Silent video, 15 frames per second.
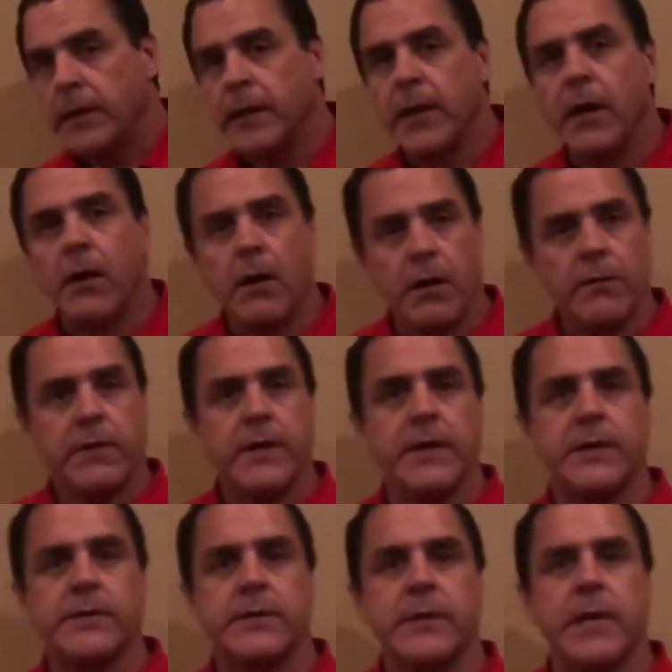Now, all of our
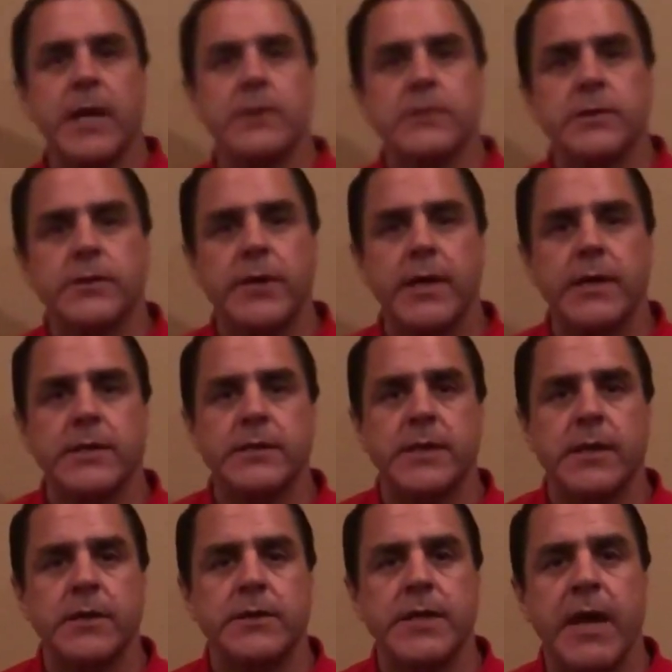district council training
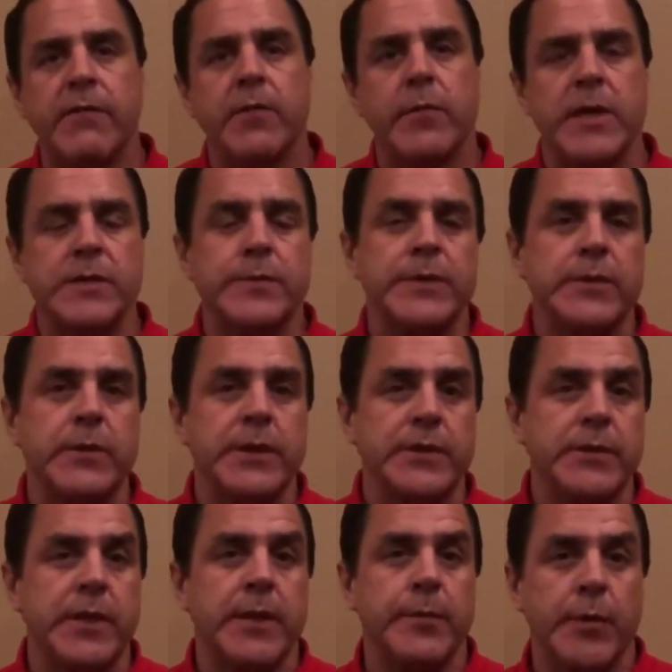centers have a respiratory
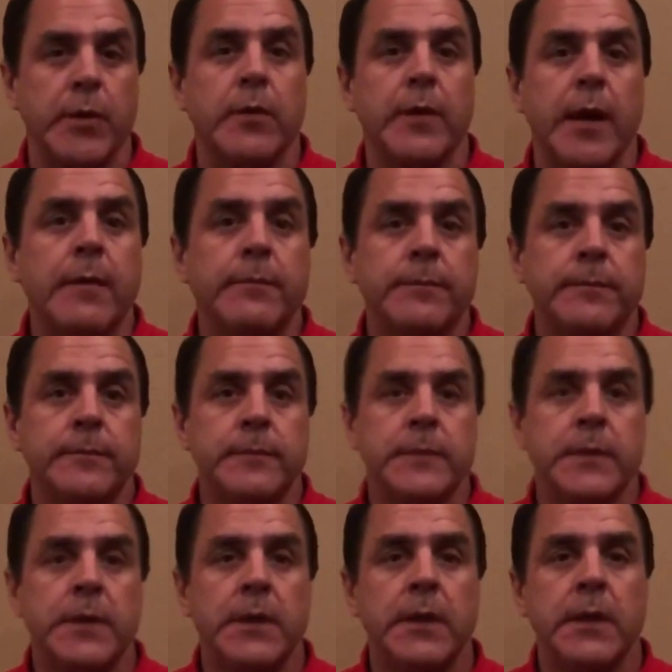training program.
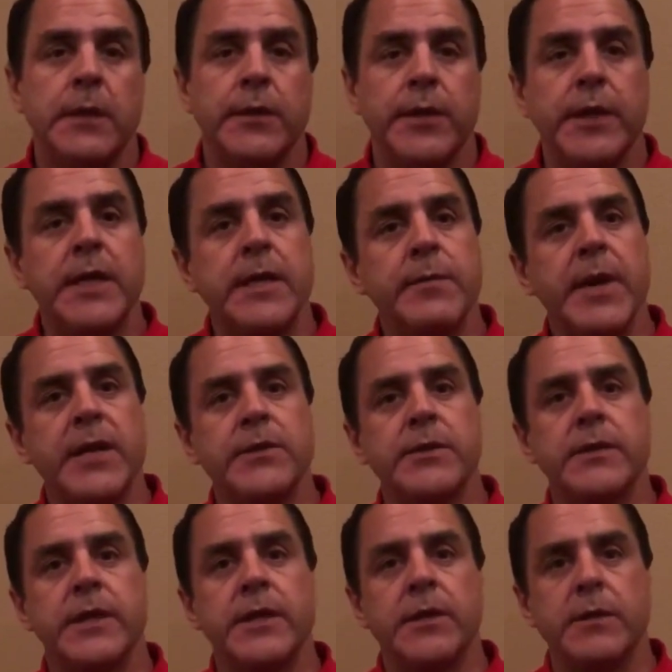You need to make sure
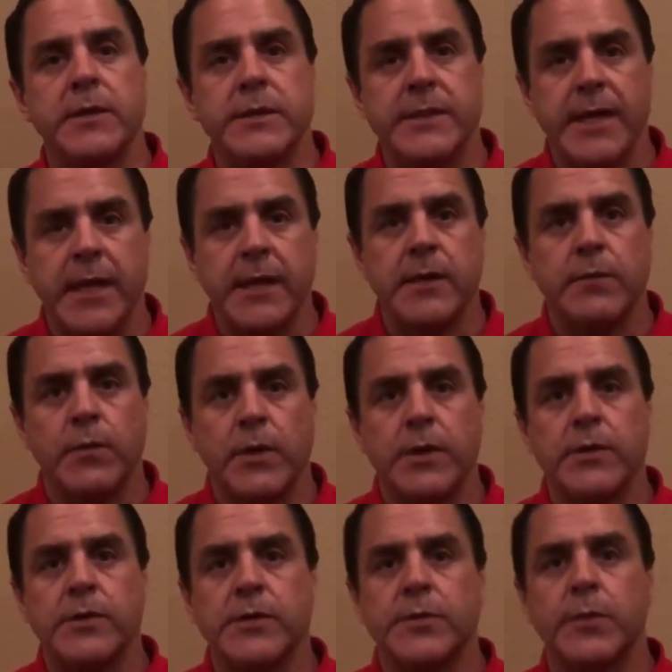that you attend one of
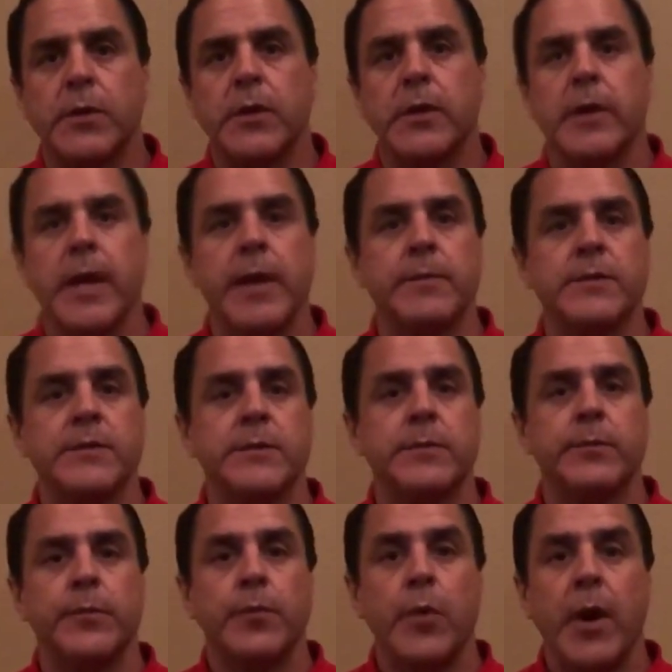those programs
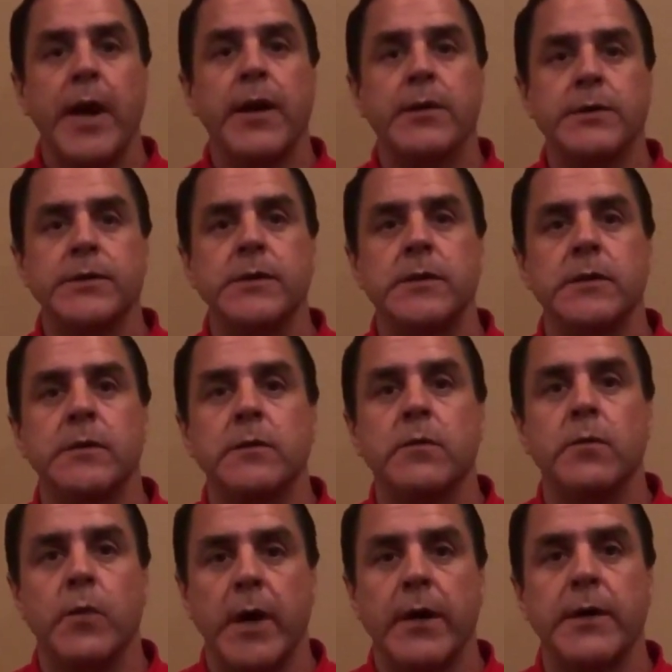prior to
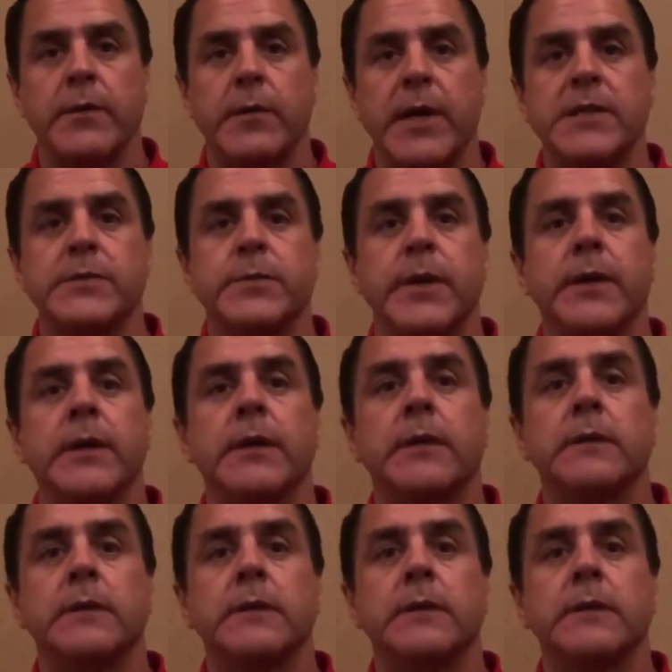wearing a respirator.